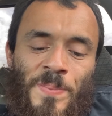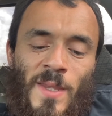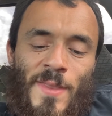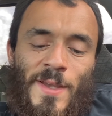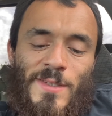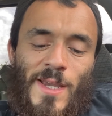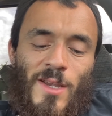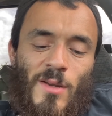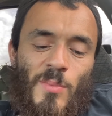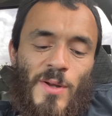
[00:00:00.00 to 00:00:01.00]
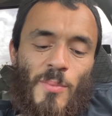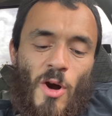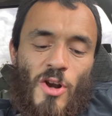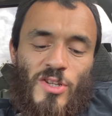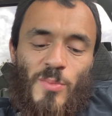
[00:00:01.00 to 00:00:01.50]
and thus I could but
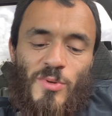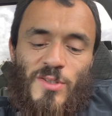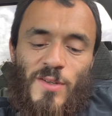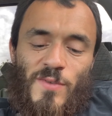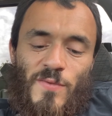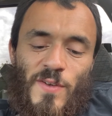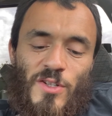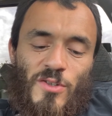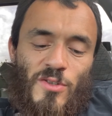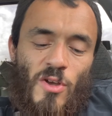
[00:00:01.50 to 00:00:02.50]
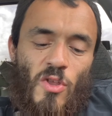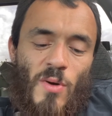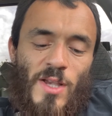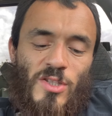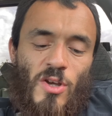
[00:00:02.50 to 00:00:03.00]
partially perceive his features, although
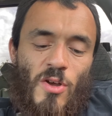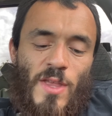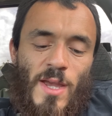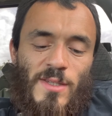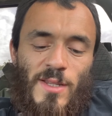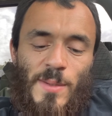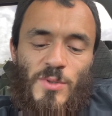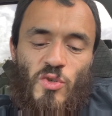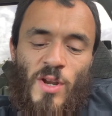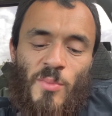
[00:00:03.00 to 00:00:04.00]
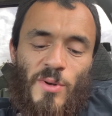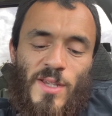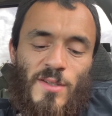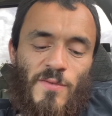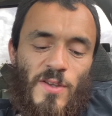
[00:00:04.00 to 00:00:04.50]
I saw that his lips trembled
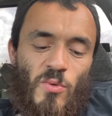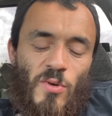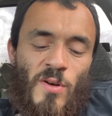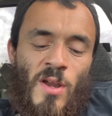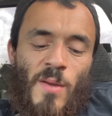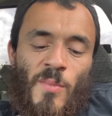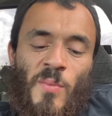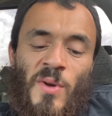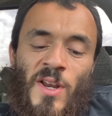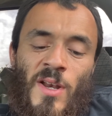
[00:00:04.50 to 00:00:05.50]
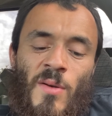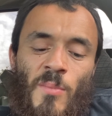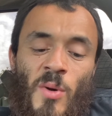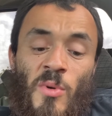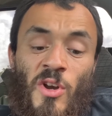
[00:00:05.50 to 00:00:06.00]
as if he were murmuring,
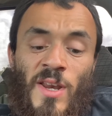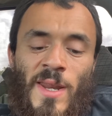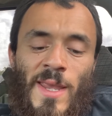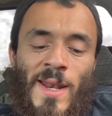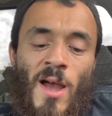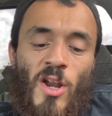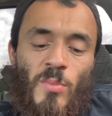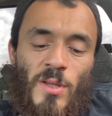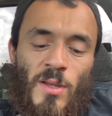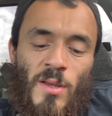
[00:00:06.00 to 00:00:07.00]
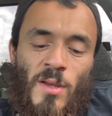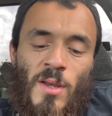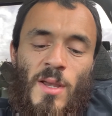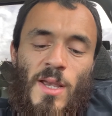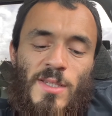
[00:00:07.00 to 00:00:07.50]
murmuring inaudibly.
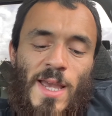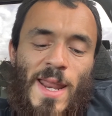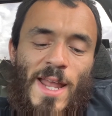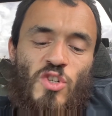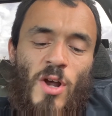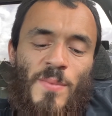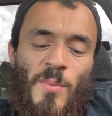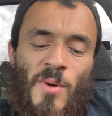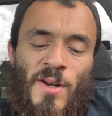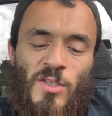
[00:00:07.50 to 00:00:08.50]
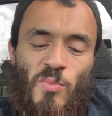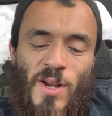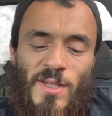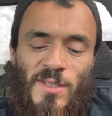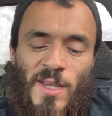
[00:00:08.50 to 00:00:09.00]
His head had dropped upon his
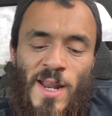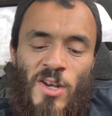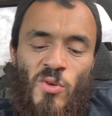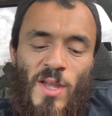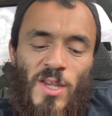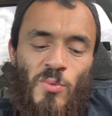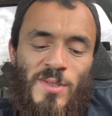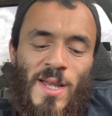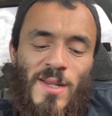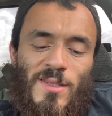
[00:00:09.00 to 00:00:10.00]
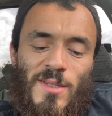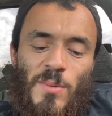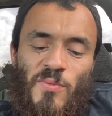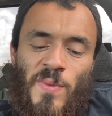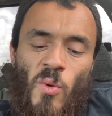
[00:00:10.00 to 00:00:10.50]
breast, yet I knew that he was not
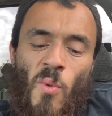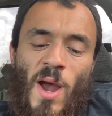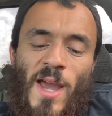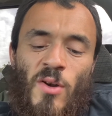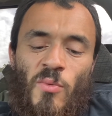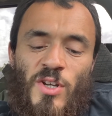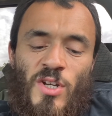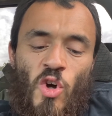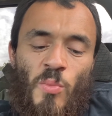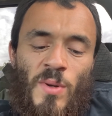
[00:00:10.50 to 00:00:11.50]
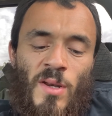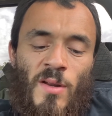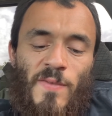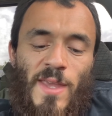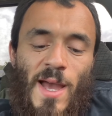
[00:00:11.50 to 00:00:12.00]
asleep from the wide and rigid opening
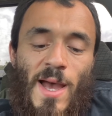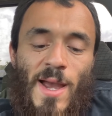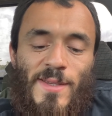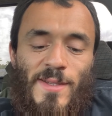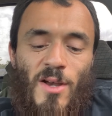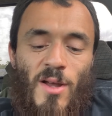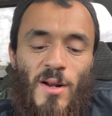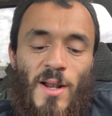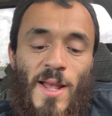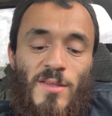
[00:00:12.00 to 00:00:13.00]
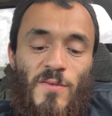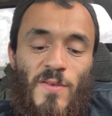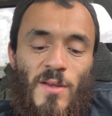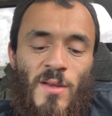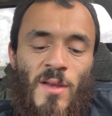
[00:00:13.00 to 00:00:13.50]
of the eye that caught a glance of
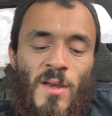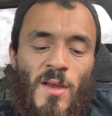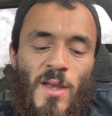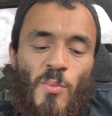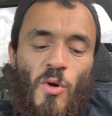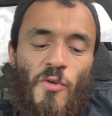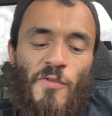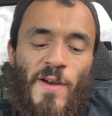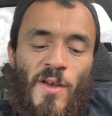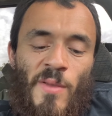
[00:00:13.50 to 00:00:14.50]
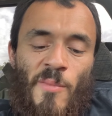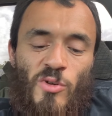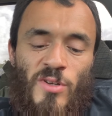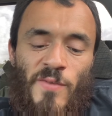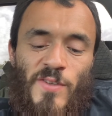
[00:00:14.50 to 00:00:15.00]
it in profile. The
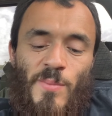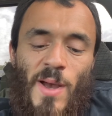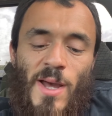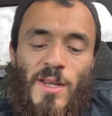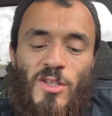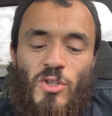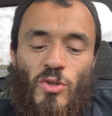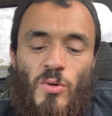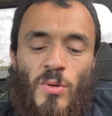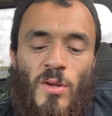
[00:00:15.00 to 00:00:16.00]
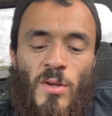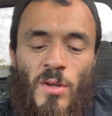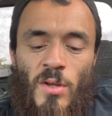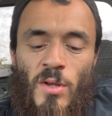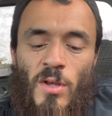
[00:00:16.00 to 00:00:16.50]
motion of his body, too,
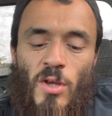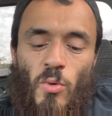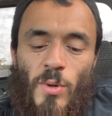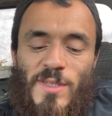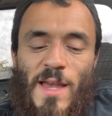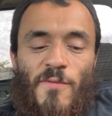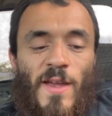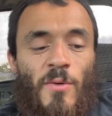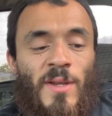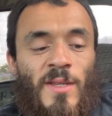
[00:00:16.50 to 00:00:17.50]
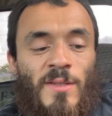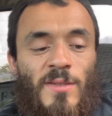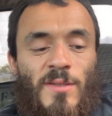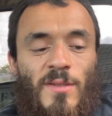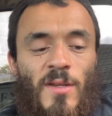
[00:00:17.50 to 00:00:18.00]
was at
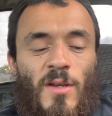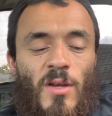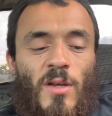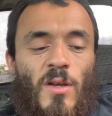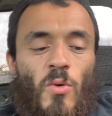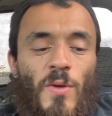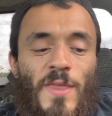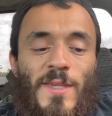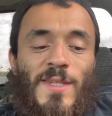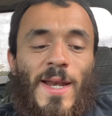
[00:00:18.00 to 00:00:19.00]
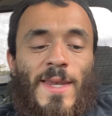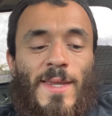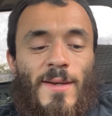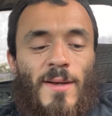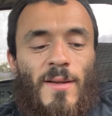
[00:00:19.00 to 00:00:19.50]
variance with this
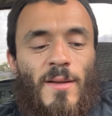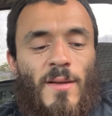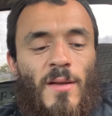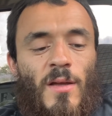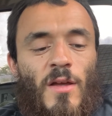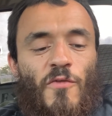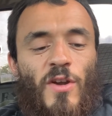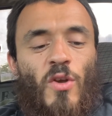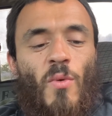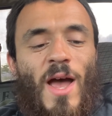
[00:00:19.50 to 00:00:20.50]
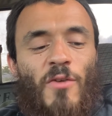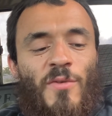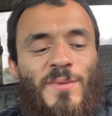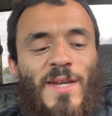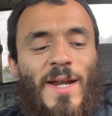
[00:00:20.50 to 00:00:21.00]
idea, for he rocked
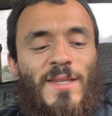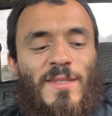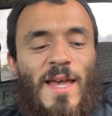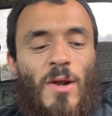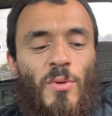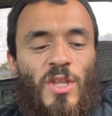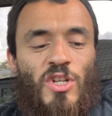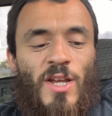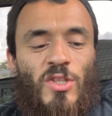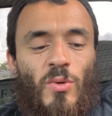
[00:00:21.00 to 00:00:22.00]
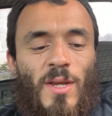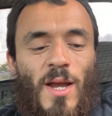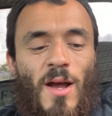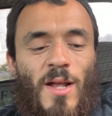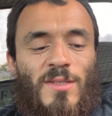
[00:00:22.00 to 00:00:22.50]
from side to side with a gentle yet
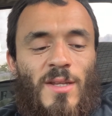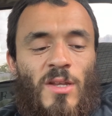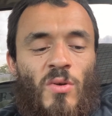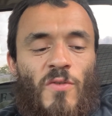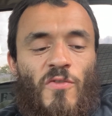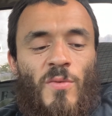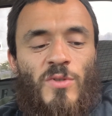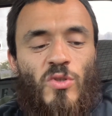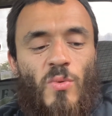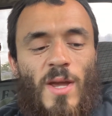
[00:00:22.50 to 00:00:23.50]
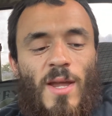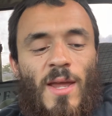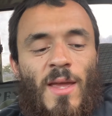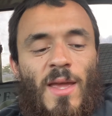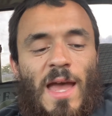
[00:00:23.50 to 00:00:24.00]
constant and uniform sway.
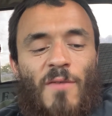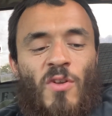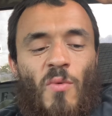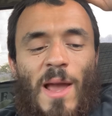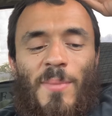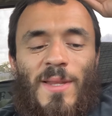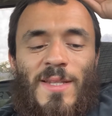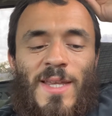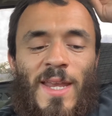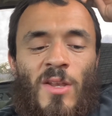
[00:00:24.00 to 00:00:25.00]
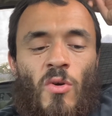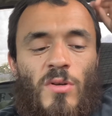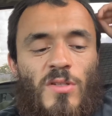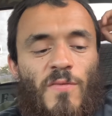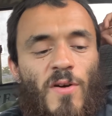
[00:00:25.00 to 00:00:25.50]
Having rapidly taken
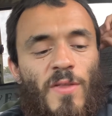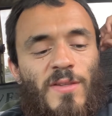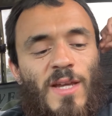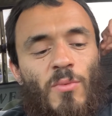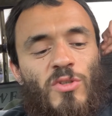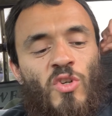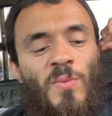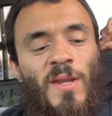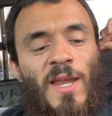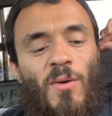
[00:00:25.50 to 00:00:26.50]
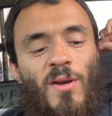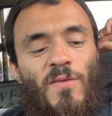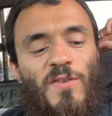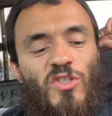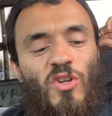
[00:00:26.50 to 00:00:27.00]
notice of all this, I resumed the
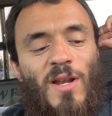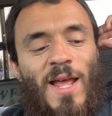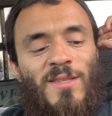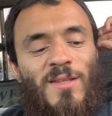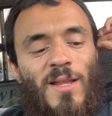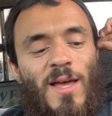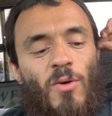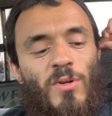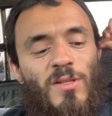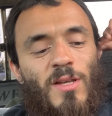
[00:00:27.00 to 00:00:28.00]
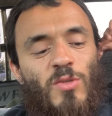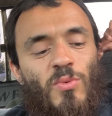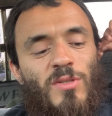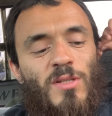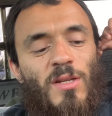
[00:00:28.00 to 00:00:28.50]
narrative of Sir Launcelot, which thus
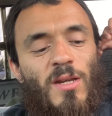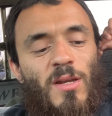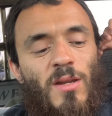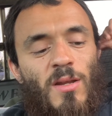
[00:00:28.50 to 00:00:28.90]
proceeded.